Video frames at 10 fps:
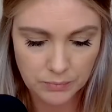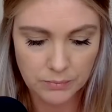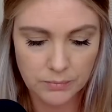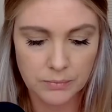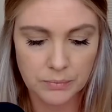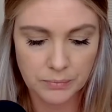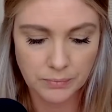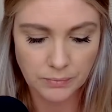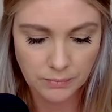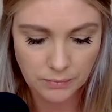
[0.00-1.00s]

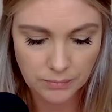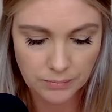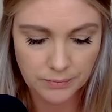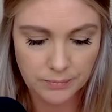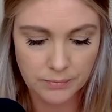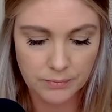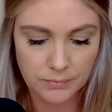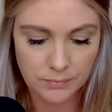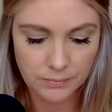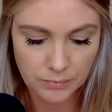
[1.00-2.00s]

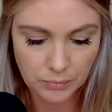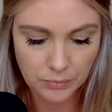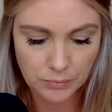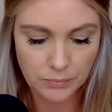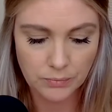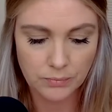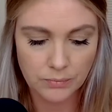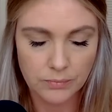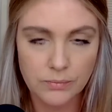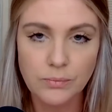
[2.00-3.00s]

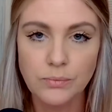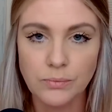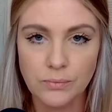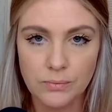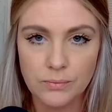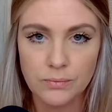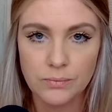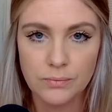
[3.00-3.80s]
The person shown says nothing.